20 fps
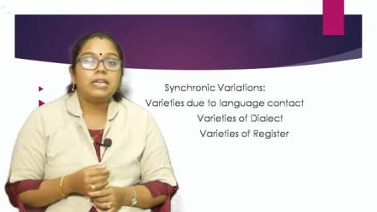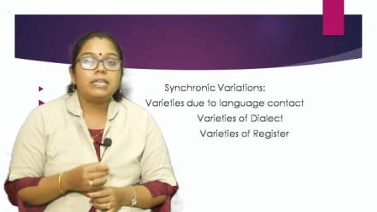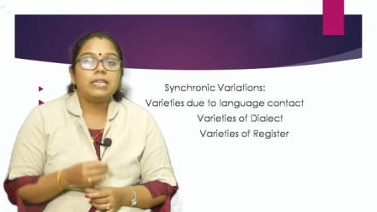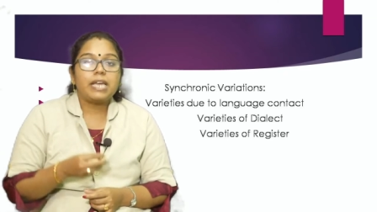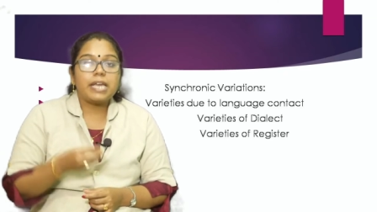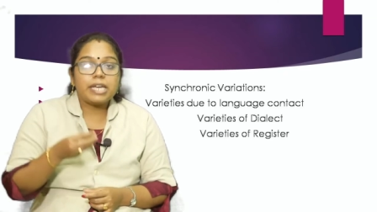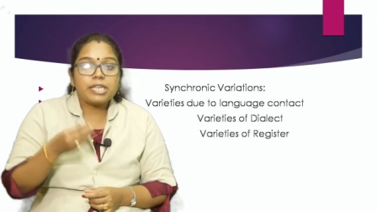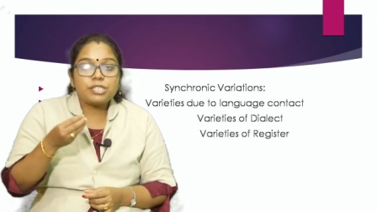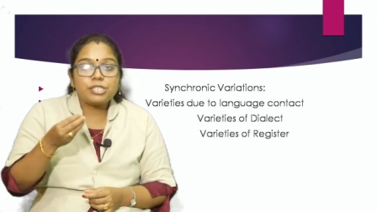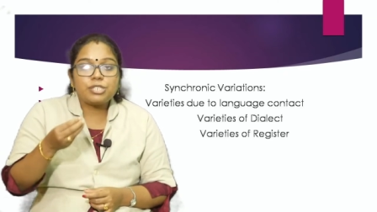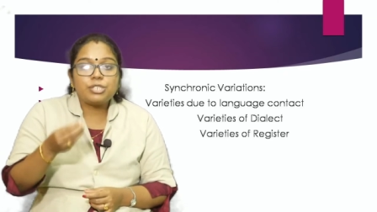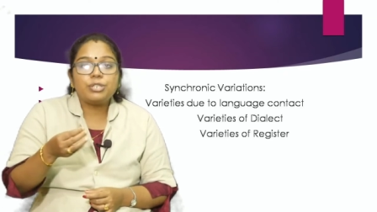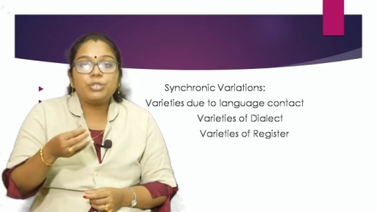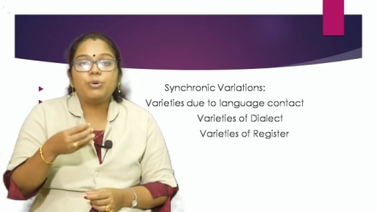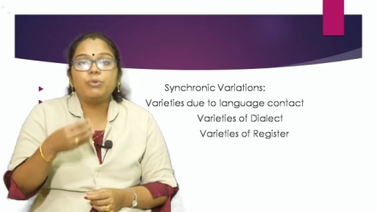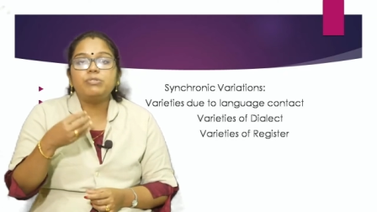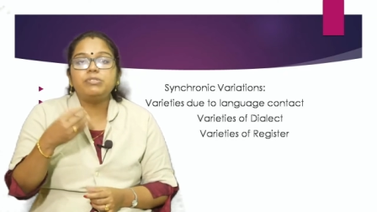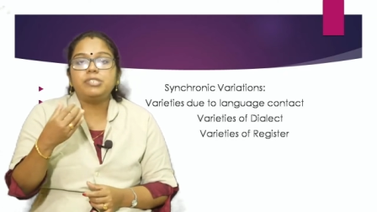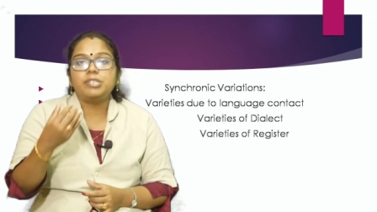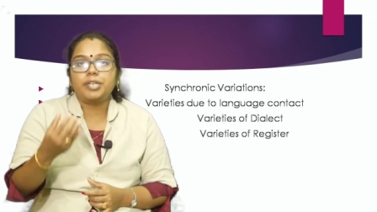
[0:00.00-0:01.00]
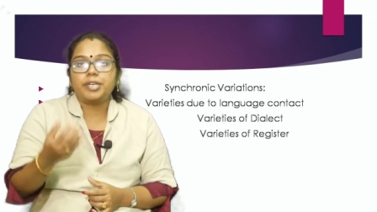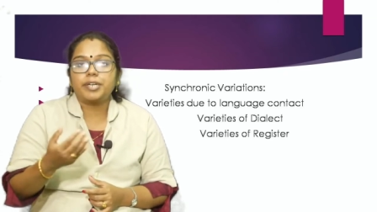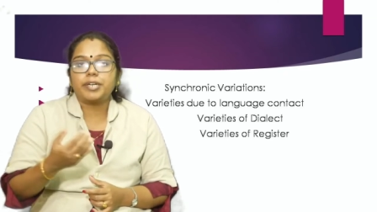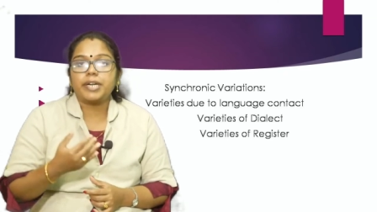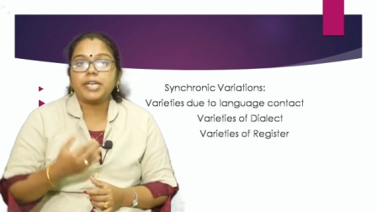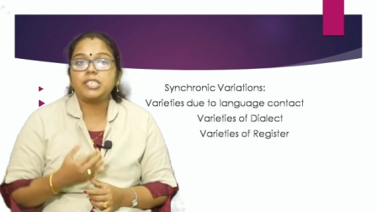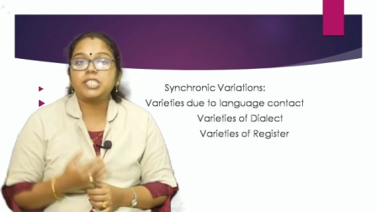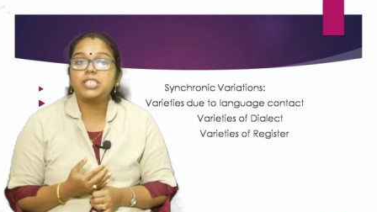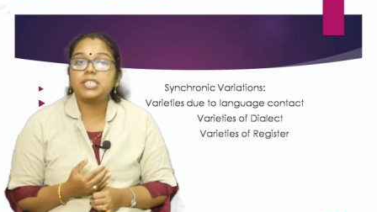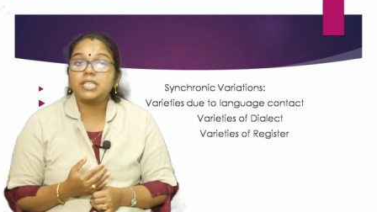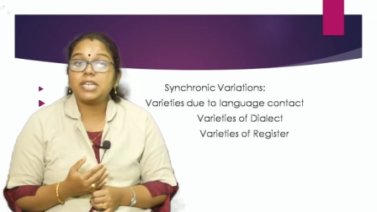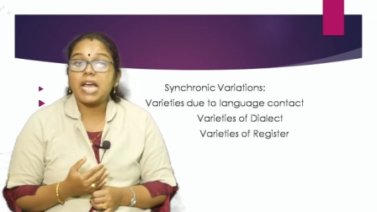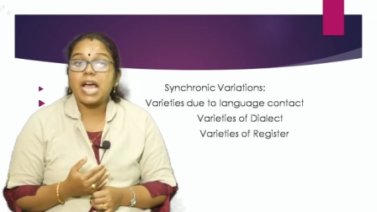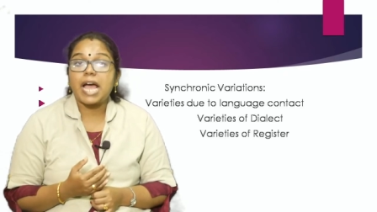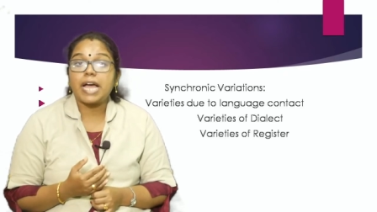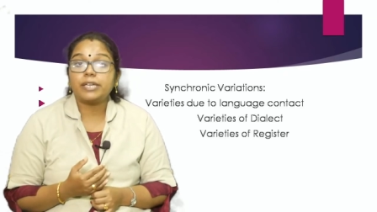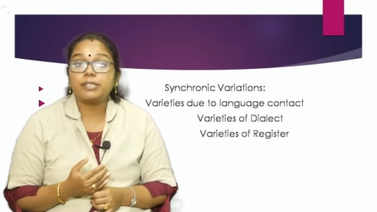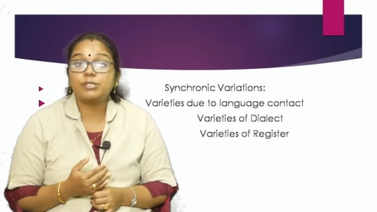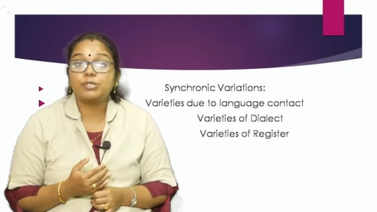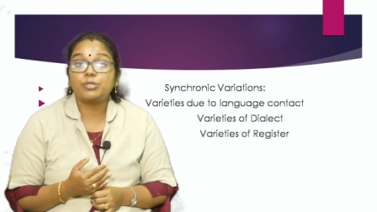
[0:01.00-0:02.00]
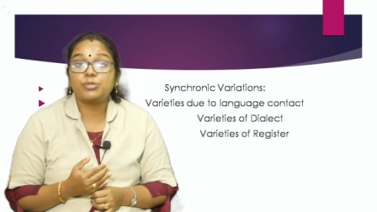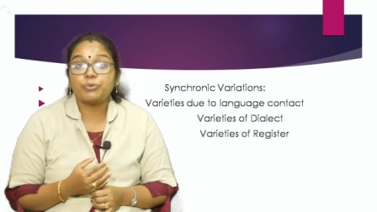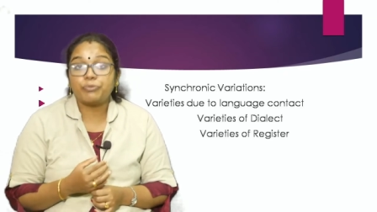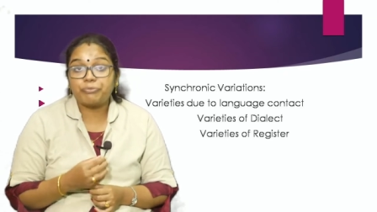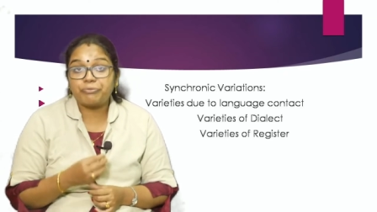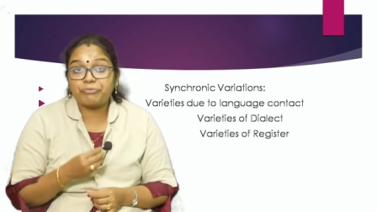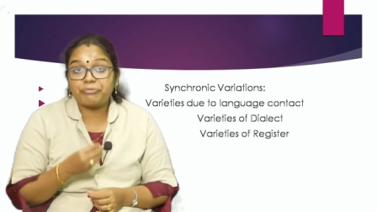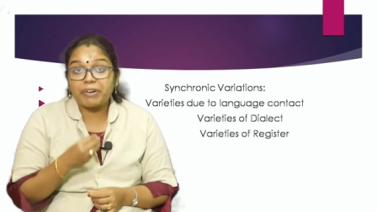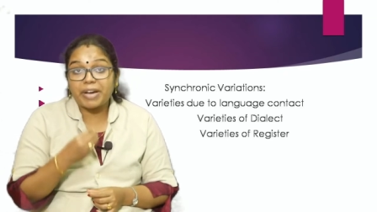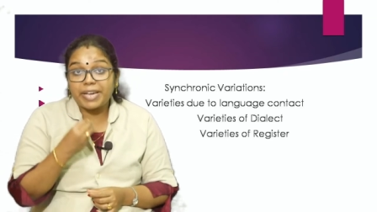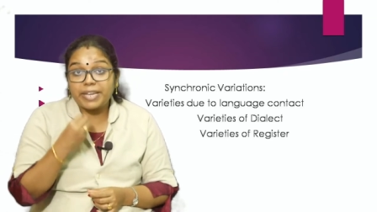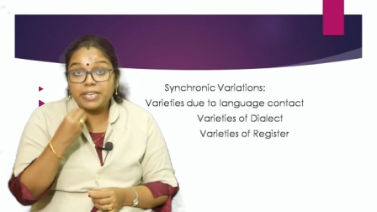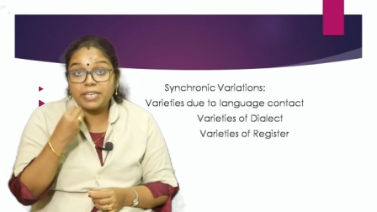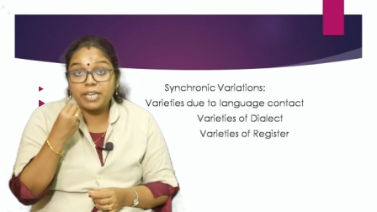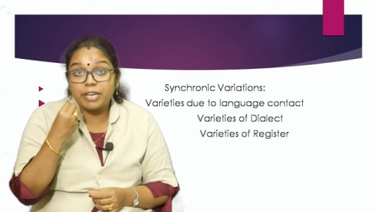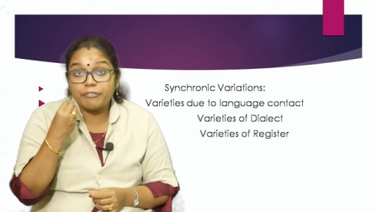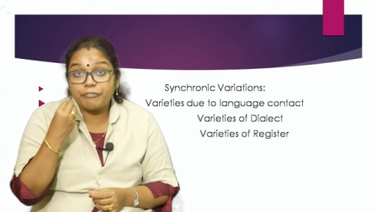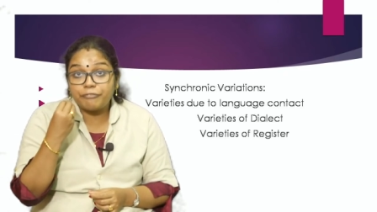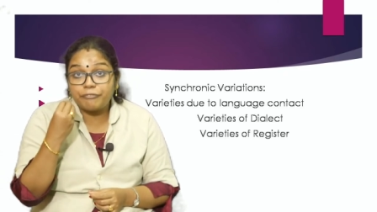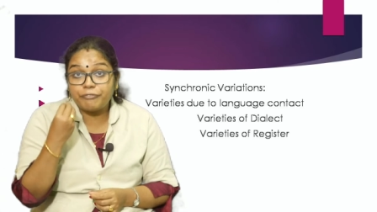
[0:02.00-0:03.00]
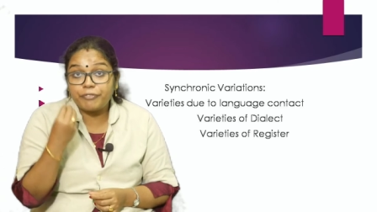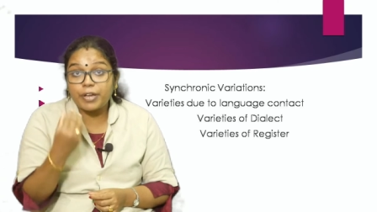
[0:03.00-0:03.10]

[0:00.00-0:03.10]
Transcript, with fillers: Each new generation has to find a